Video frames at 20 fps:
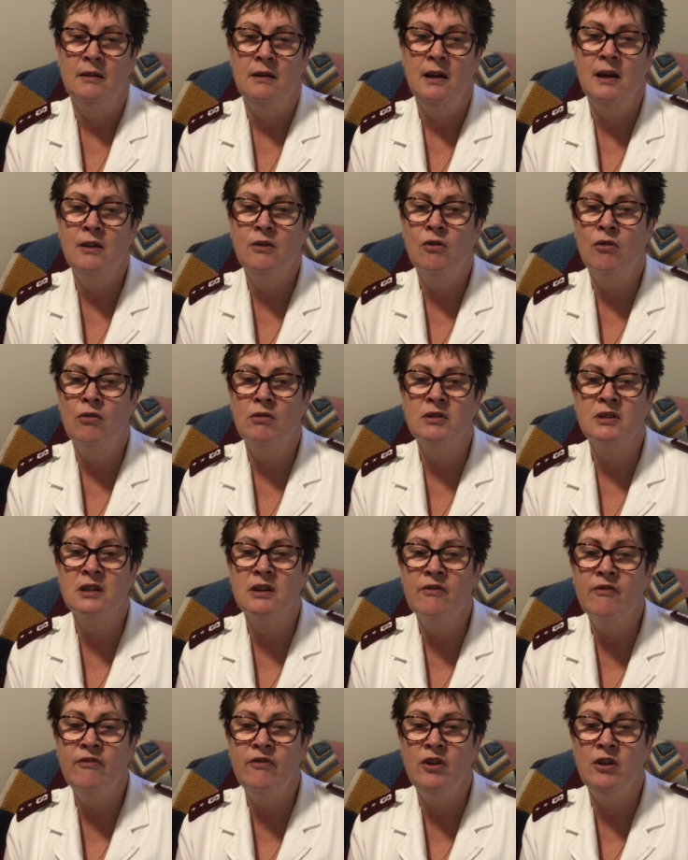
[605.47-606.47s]
It caused
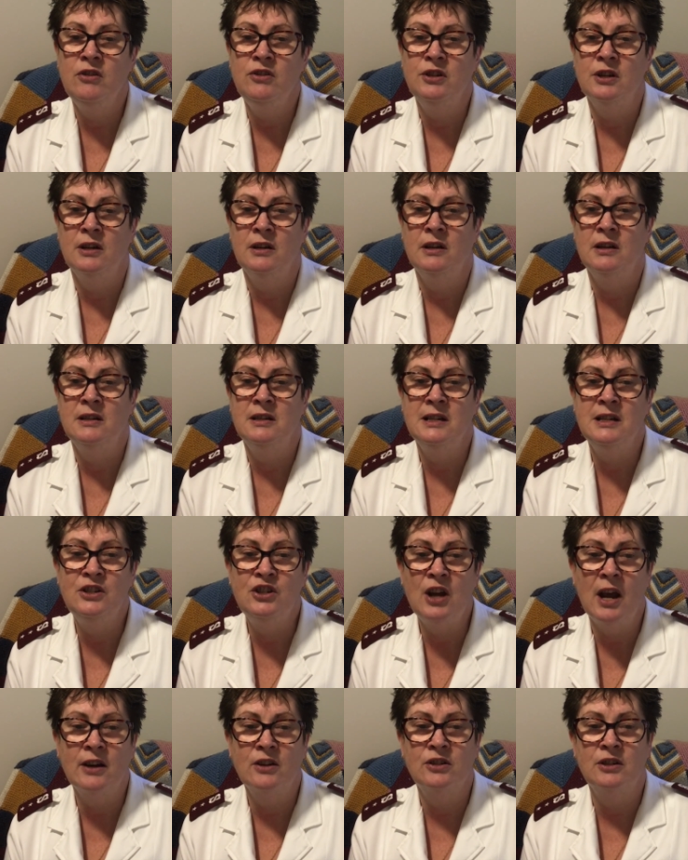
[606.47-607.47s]
confusion and
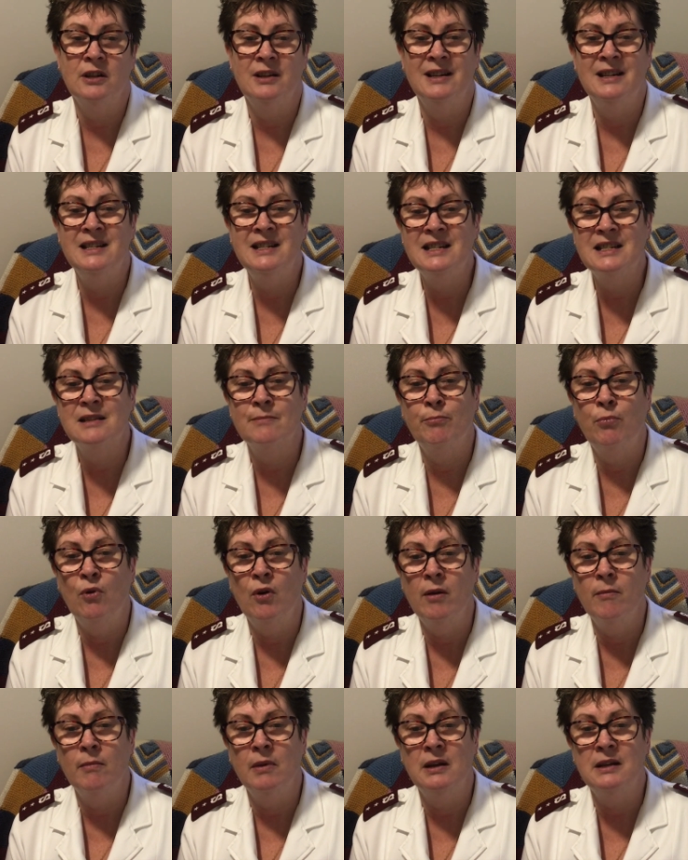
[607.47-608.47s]
dejection and
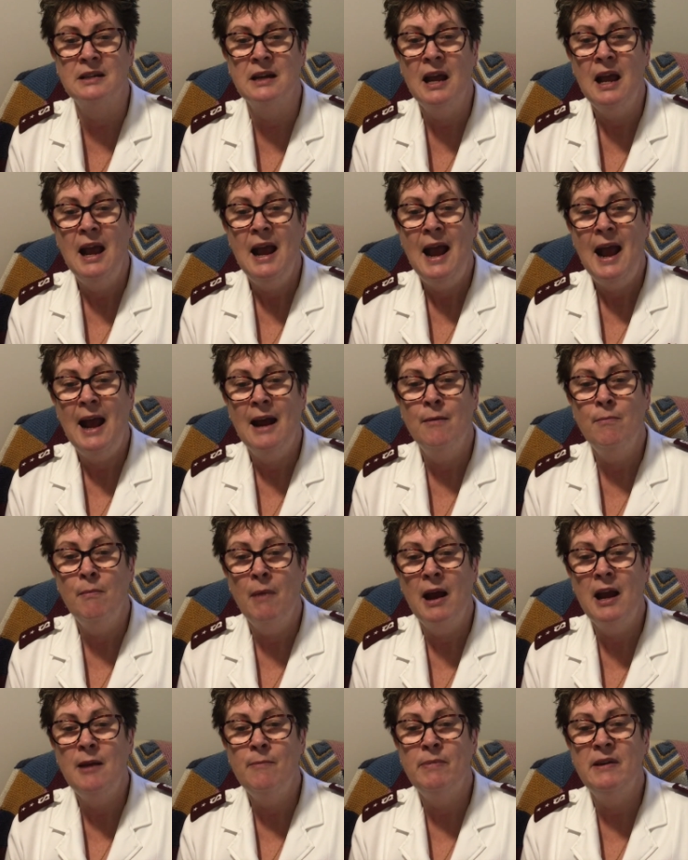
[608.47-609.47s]
disappointment. And
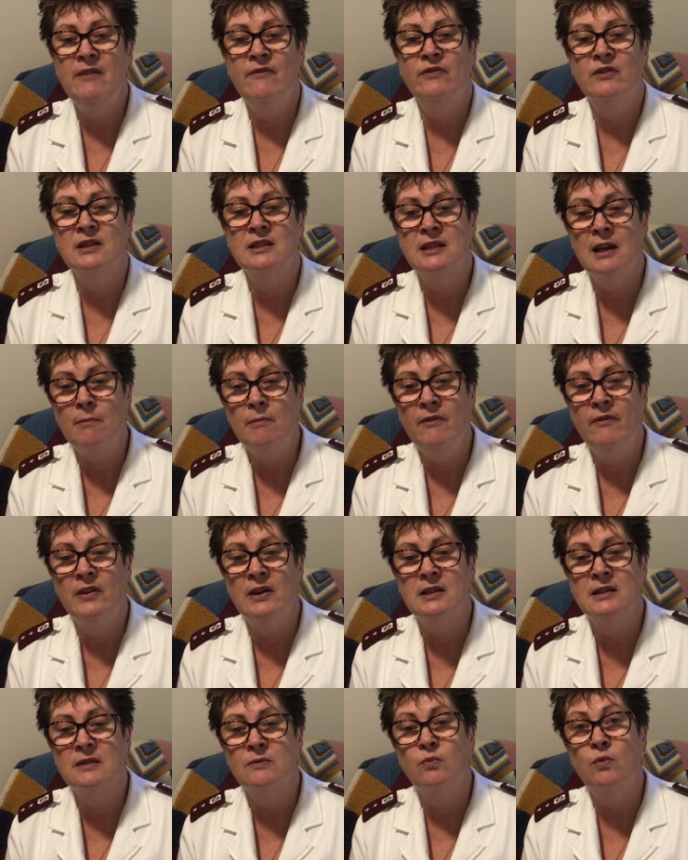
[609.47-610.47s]
maybe for some of
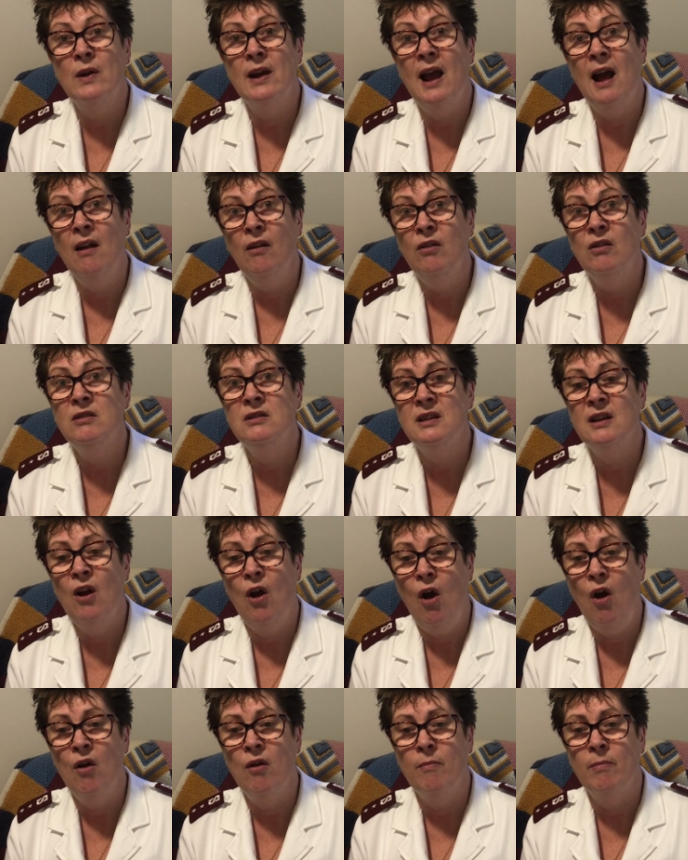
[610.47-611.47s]
us, we are losing
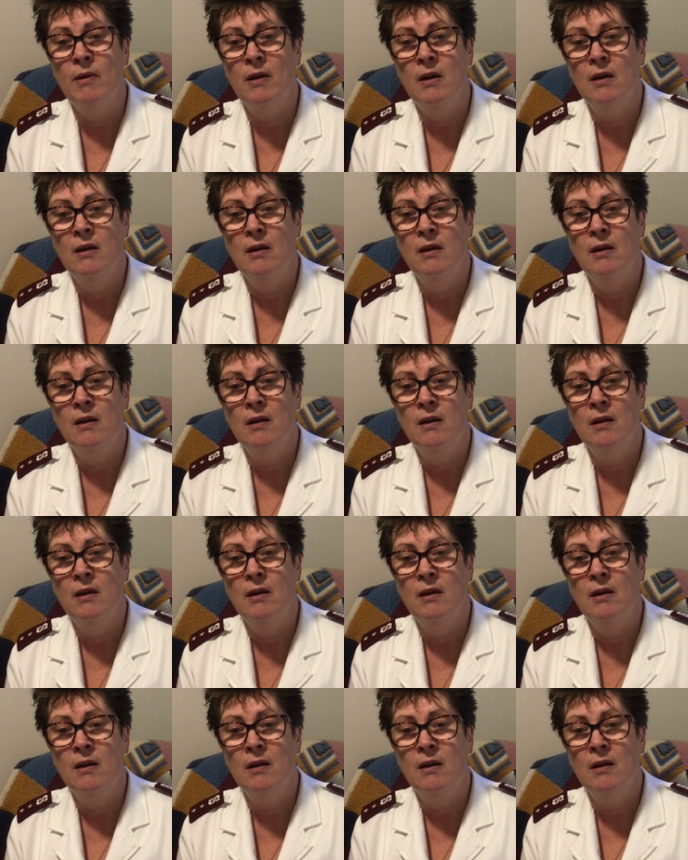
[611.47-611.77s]
hope.